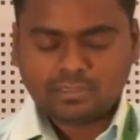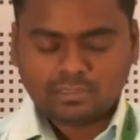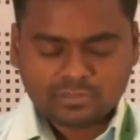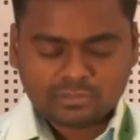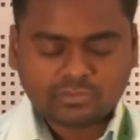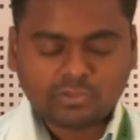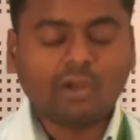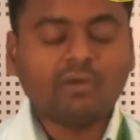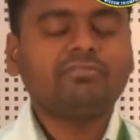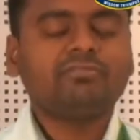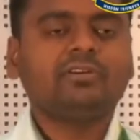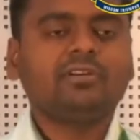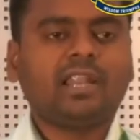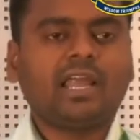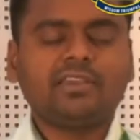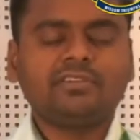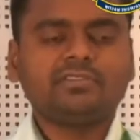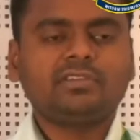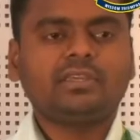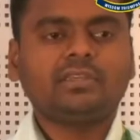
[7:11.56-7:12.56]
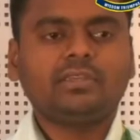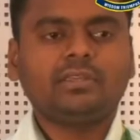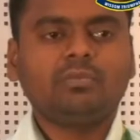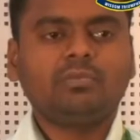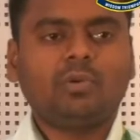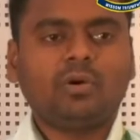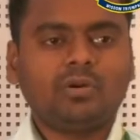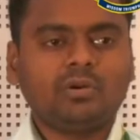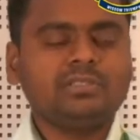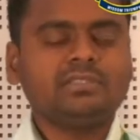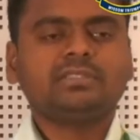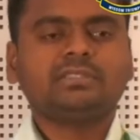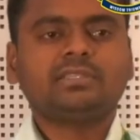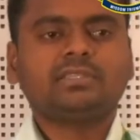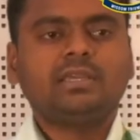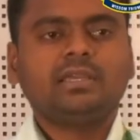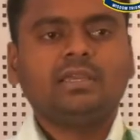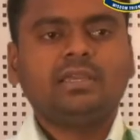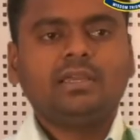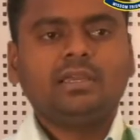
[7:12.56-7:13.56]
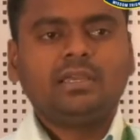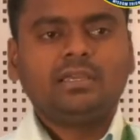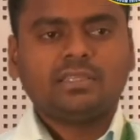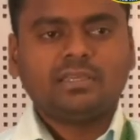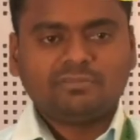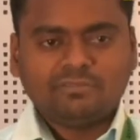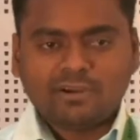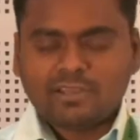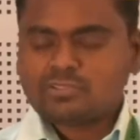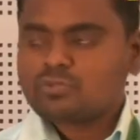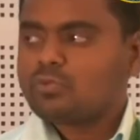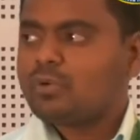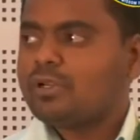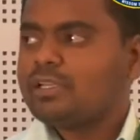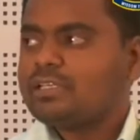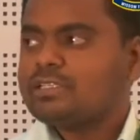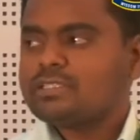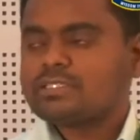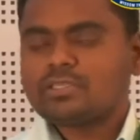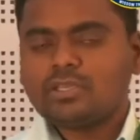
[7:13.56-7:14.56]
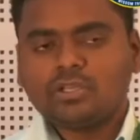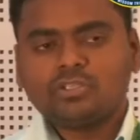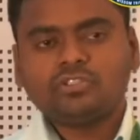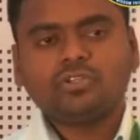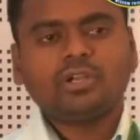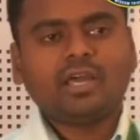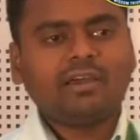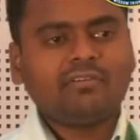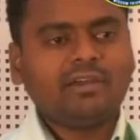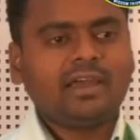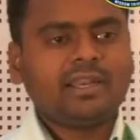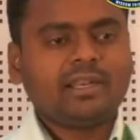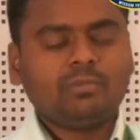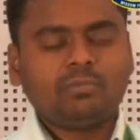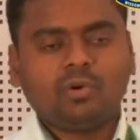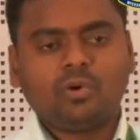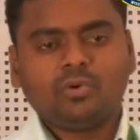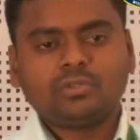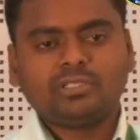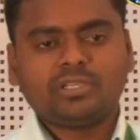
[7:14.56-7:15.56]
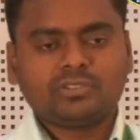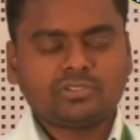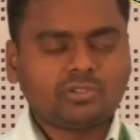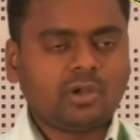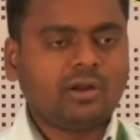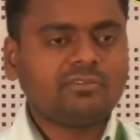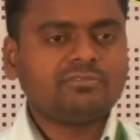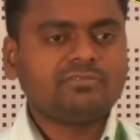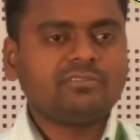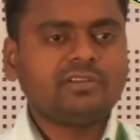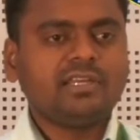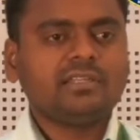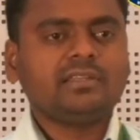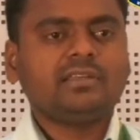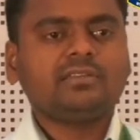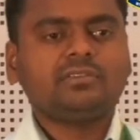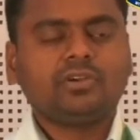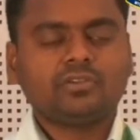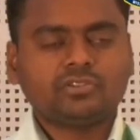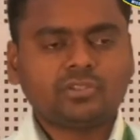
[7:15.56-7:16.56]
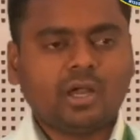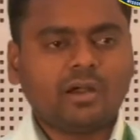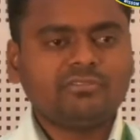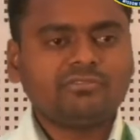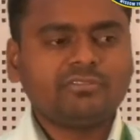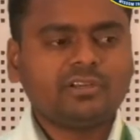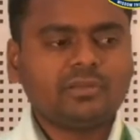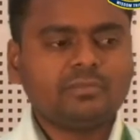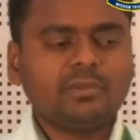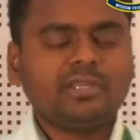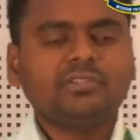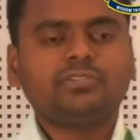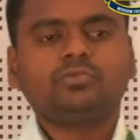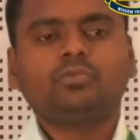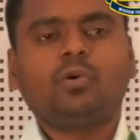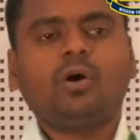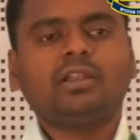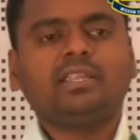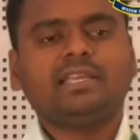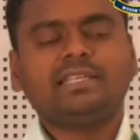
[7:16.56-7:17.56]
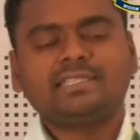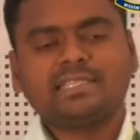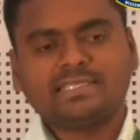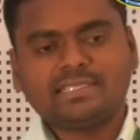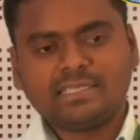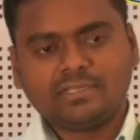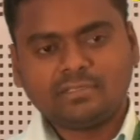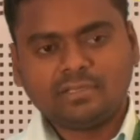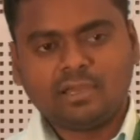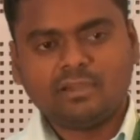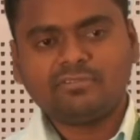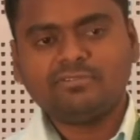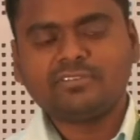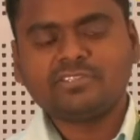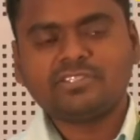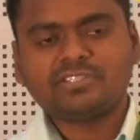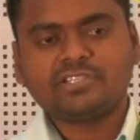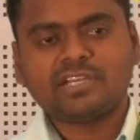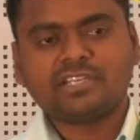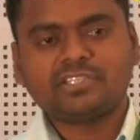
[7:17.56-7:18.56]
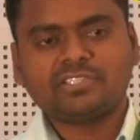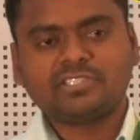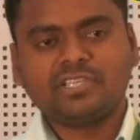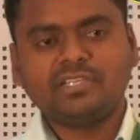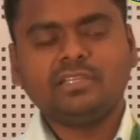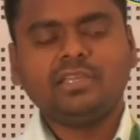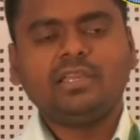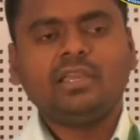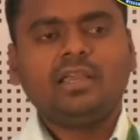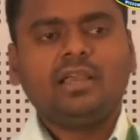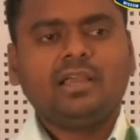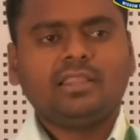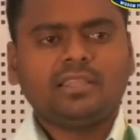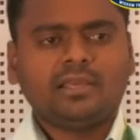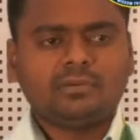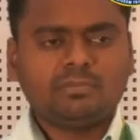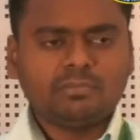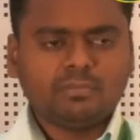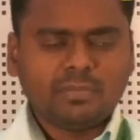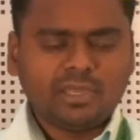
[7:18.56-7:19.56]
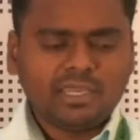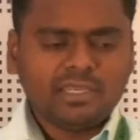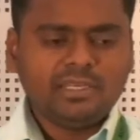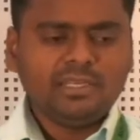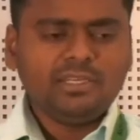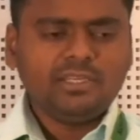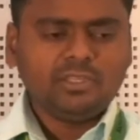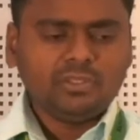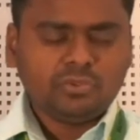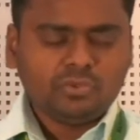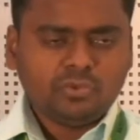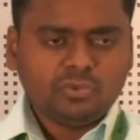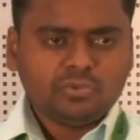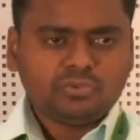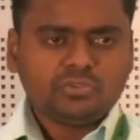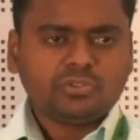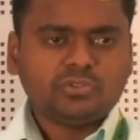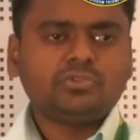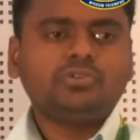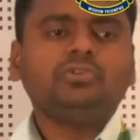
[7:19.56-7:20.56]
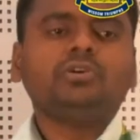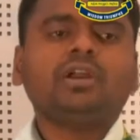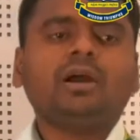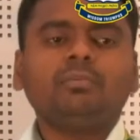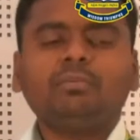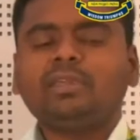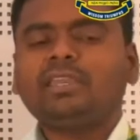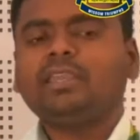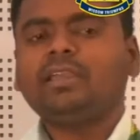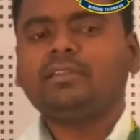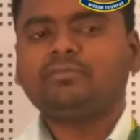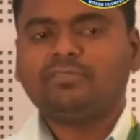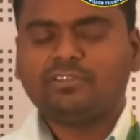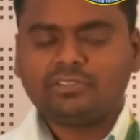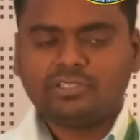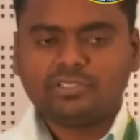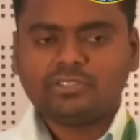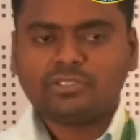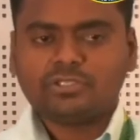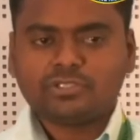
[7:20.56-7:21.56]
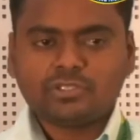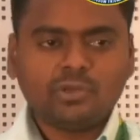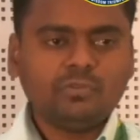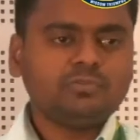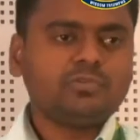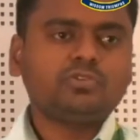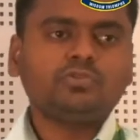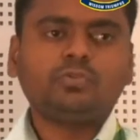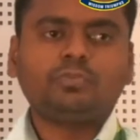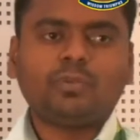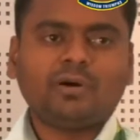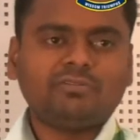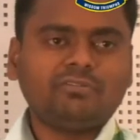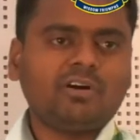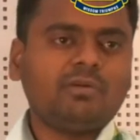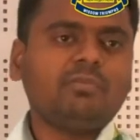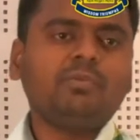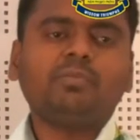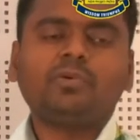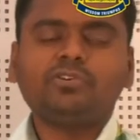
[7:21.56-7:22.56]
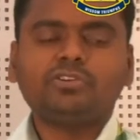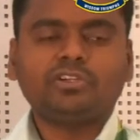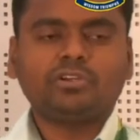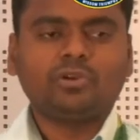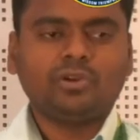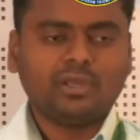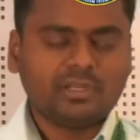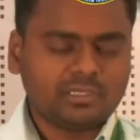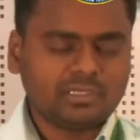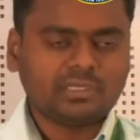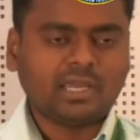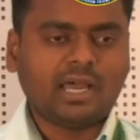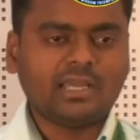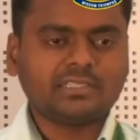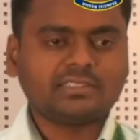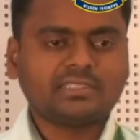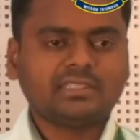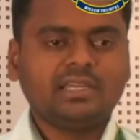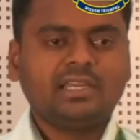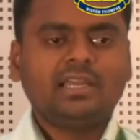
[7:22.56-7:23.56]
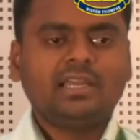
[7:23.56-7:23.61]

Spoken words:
software lifecycle models. The first one is you should aware about the software. The software means what? It's a set of instruction that mainly used to communicate with the system to perform a particular task.